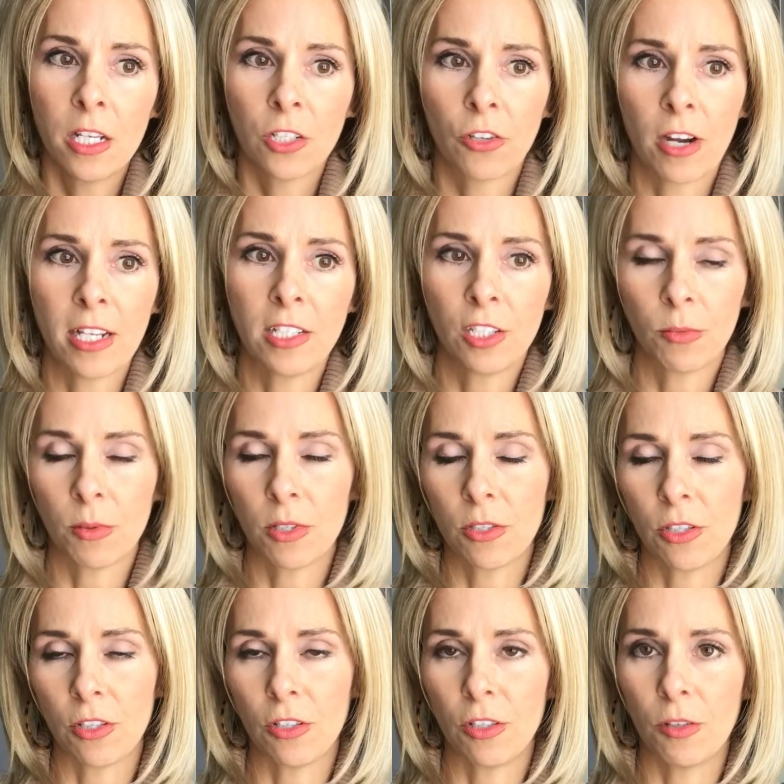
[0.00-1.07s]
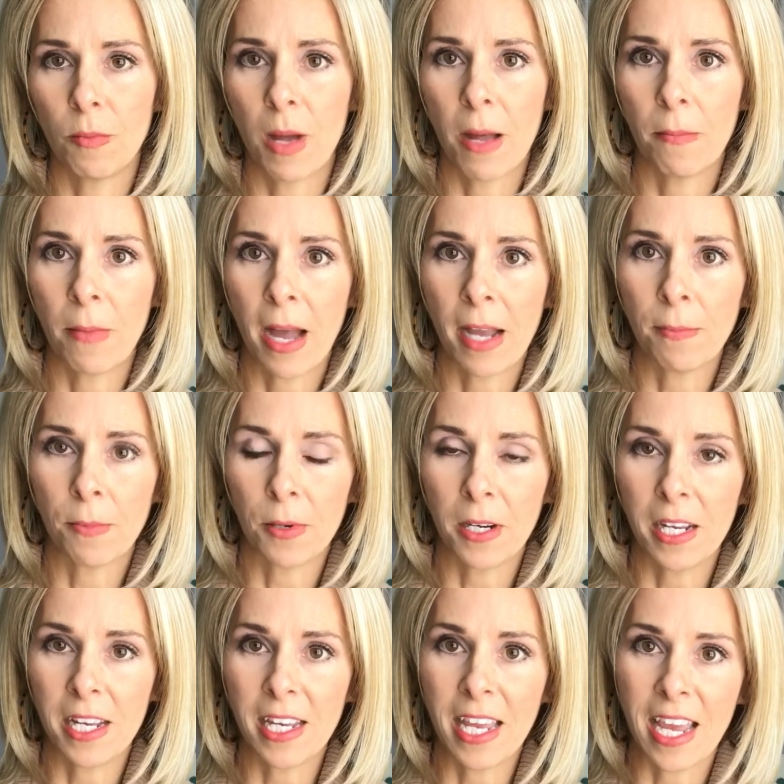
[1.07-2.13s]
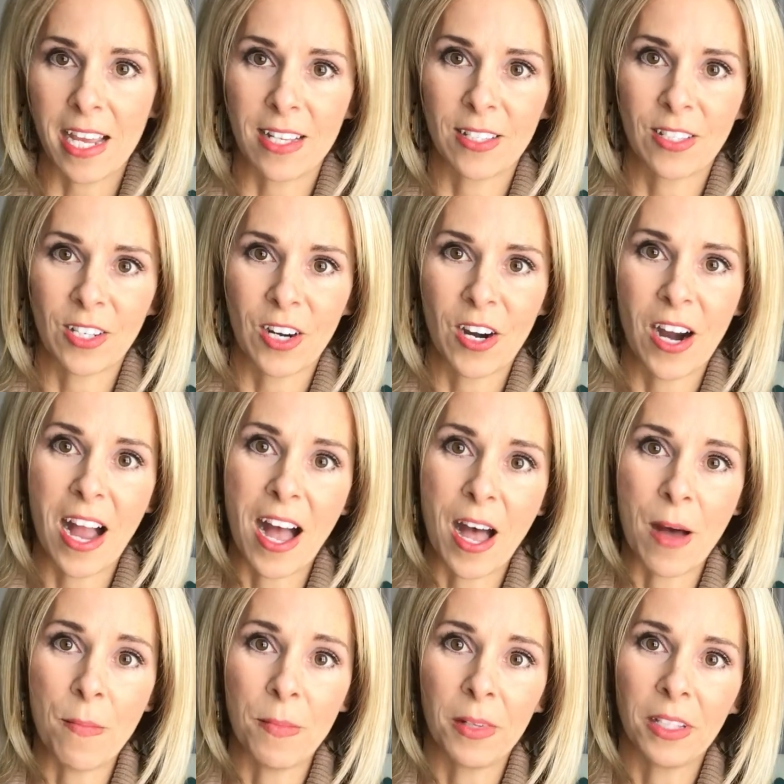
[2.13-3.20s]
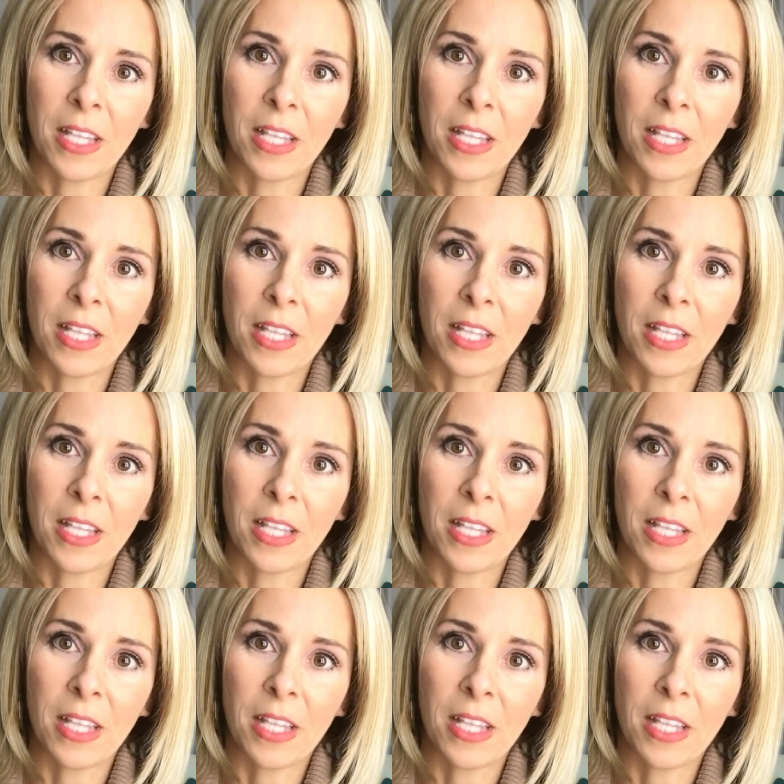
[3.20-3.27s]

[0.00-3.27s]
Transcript: trying to resume my pre-cancer um,